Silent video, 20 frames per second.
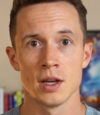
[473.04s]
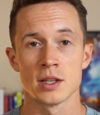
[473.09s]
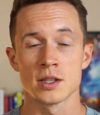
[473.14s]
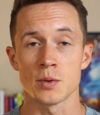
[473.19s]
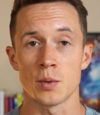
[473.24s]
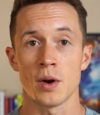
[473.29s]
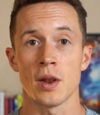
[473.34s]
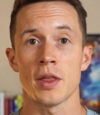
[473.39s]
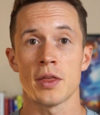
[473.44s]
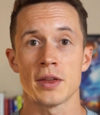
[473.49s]
So
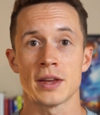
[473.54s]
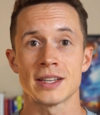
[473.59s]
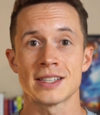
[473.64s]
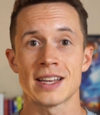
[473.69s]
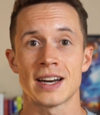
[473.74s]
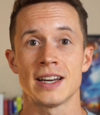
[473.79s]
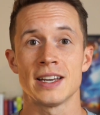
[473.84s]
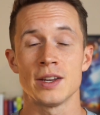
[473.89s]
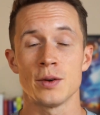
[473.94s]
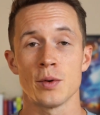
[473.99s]
one of the things
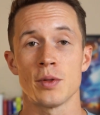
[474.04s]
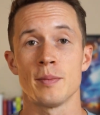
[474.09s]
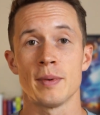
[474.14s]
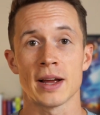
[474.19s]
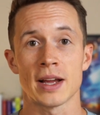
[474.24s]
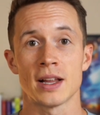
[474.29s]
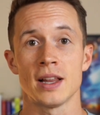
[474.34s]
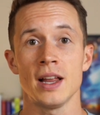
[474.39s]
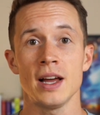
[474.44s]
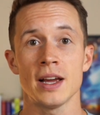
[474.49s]
that I did with
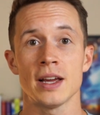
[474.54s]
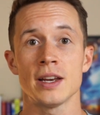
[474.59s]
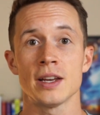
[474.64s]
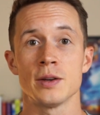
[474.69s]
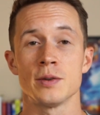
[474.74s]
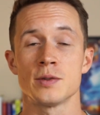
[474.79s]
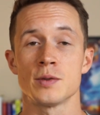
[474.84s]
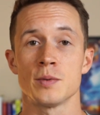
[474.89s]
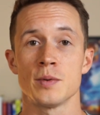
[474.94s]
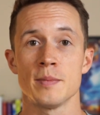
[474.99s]
my client
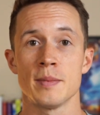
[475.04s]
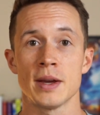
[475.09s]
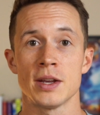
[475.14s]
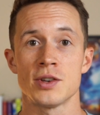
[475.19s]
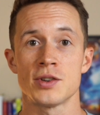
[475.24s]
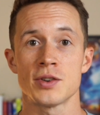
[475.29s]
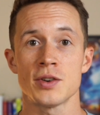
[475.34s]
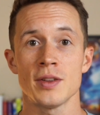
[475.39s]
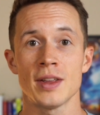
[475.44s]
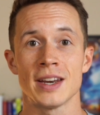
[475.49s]
is that we made
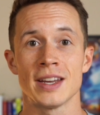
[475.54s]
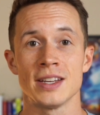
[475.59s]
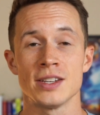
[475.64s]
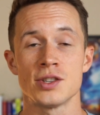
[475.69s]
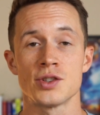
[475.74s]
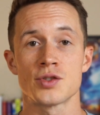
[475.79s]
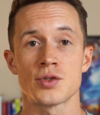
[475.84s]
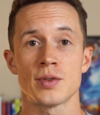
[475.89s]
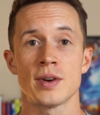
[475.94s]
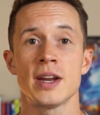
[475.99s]
sure that his
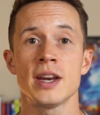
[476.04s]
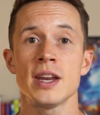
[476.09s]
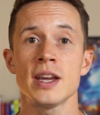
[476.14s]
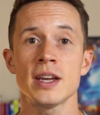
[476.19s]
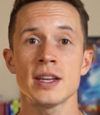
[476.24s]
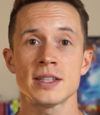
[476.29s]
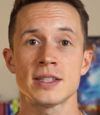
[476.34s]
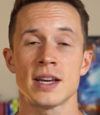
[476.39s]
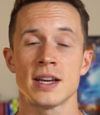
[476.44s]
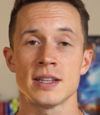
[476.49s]
training
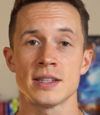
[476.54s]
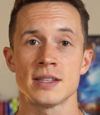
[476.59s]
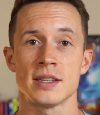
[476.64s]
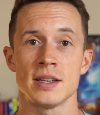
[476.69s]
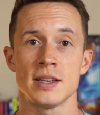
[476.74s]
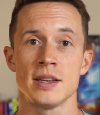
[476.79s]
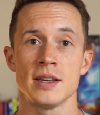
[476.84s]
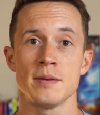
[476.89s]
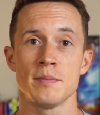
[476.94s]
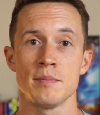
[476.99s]

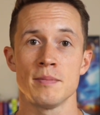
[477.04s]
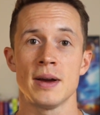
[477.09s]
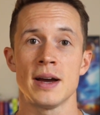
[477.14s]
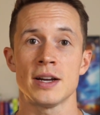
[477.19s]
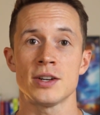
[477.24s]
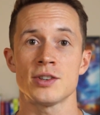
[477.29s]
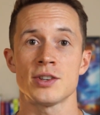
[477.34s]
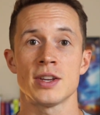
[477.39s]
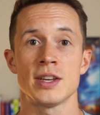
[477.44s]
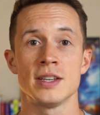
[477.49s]
intensity
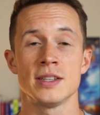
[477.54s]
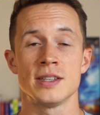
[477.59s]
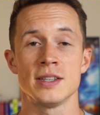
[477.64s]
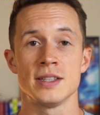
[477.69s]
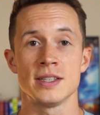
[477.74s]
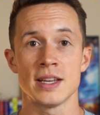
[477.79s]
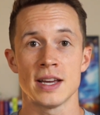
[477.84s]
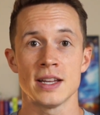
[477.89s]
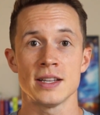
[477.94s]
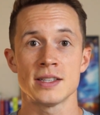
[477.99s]
matched his
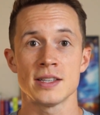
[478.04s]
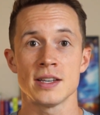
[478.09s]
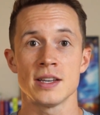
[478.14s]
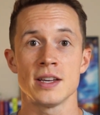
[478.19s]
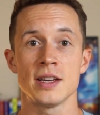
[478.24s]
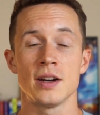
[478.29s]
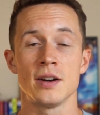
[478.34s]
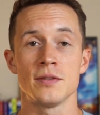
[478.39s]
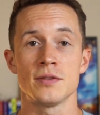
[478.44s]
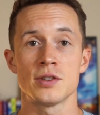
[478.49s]

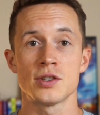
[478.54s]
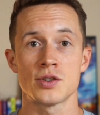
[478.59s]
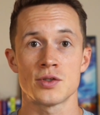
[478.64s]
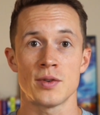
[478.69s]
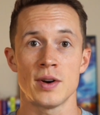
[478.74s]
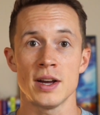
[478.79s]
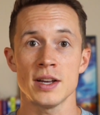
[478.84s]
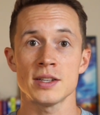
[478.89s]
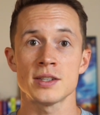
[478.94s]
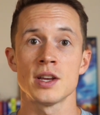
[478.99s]
intensity of
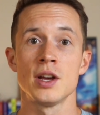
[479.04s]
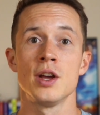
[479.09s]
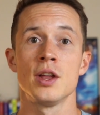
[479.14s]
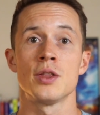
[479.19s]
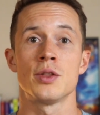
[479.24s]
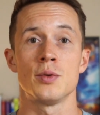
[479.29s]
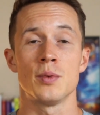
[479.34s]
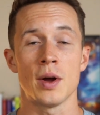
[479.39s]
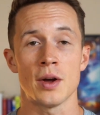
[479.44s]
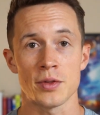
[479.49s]
stress
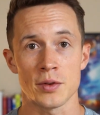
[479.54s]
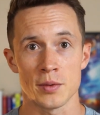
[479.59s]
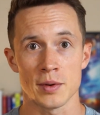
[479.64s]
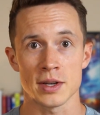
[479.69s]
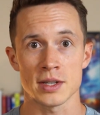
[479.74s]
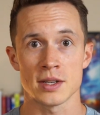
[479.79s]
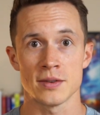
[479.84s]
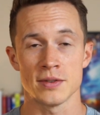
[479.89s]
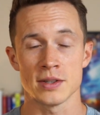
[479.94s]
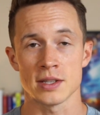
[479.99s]
throughout the
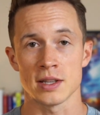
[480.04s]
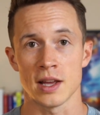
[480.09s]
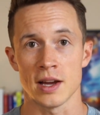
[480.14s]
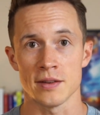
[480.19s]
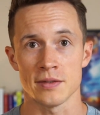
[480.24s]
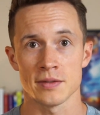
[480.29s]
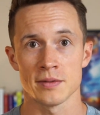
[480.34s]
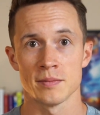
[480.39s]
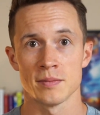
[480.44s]
rest of his life.